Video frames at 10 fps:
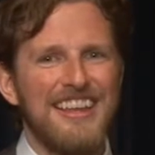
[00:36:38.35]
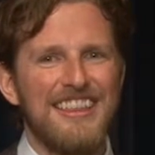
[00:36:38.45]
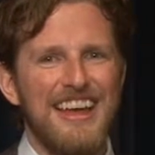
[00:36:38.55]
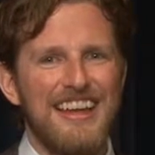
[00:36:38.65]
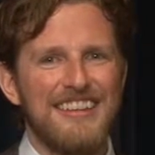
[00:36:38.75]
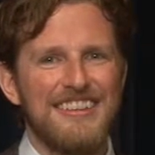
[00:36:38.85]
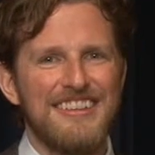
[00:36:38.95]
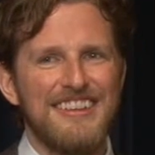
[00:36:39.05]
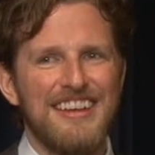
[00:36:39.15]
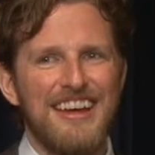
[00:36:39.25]
that
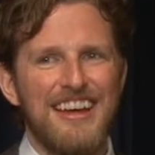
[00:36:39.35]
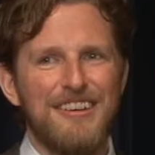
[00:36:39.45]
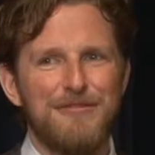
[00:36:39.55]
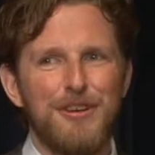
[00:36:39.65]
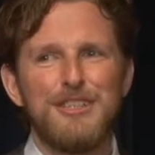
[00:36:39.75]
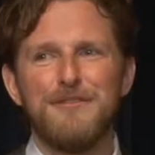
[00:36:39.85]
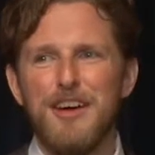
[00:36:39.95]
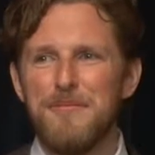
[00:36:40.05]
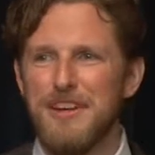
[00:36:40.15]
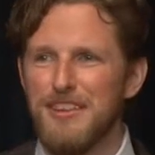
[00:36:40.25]
uh, rush of
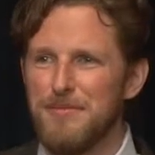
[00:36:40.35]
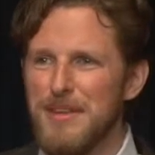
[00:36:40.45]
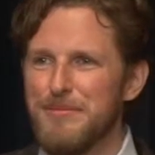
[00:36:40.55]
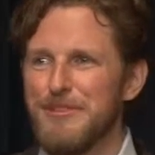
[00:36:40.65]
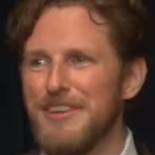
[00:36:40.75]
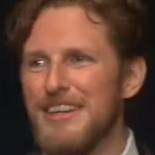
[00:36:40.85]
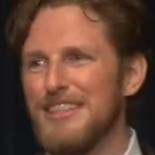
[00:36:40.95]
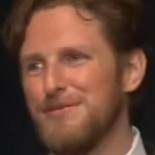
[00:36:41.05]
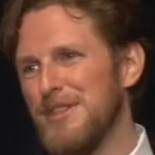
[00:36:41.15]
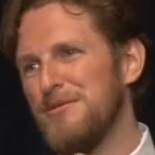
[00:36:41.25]
helping other people
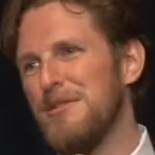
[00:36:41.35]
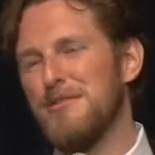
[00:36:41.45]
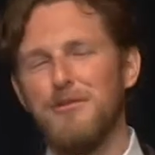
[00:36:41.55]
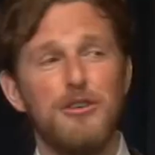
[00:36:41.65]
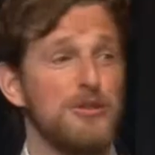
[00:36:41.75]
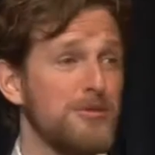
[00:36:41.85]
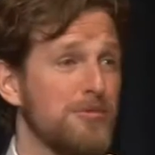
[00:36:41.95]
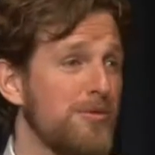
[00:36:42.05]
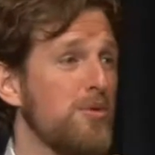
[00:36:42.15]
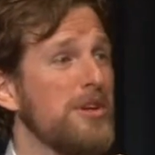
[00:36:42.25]
is really one of the most
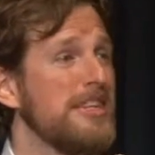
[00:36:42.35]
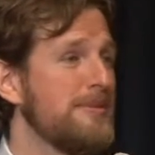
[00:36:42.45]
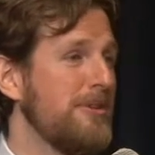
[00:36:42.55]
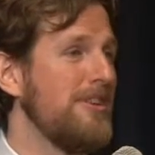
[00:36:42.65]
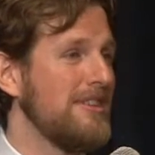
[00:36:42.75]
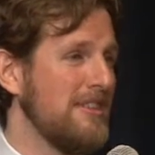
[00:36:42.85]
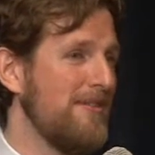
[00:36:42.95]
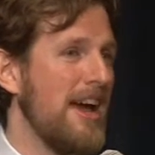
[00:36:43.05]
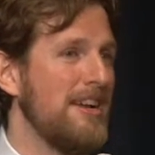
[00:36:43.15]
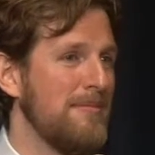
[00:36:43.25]
rewarding experiences I've
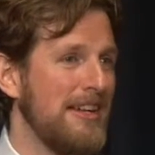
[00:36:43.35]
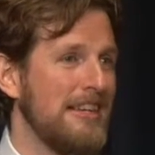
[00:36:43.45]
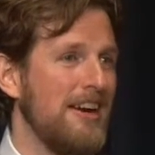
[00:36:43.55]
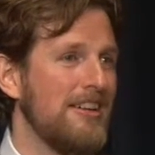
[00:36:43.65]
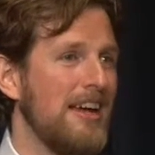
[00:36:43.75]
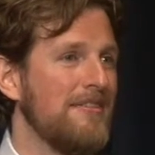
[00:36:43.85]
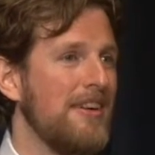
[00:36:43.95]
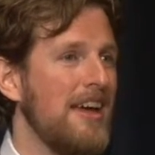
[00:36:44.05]
had in my entire life,